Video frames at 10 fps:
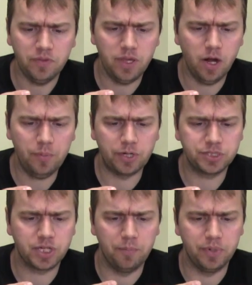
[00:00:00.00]
the
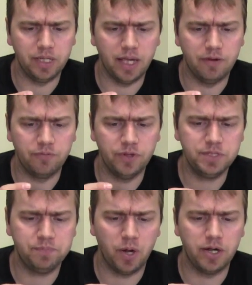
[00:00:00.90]
airbrush company. And for
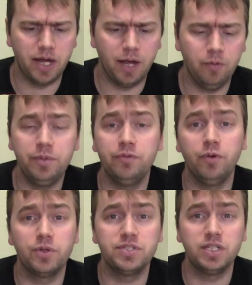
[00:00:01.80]
this part, I will be
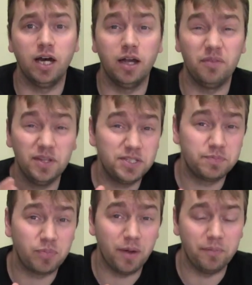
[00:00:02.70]
focusing on, this is
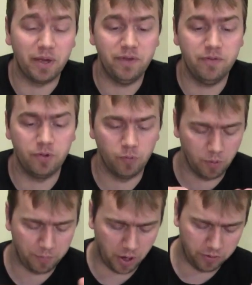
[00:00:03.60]
probably my favorite
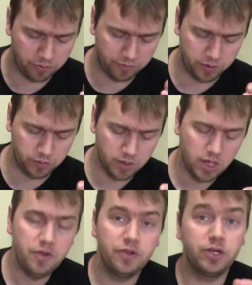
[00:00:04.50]
part of the review,
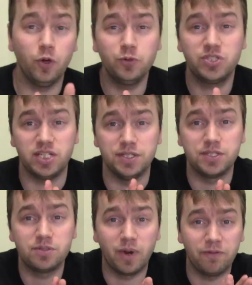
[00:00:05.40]
the Ghost Tints.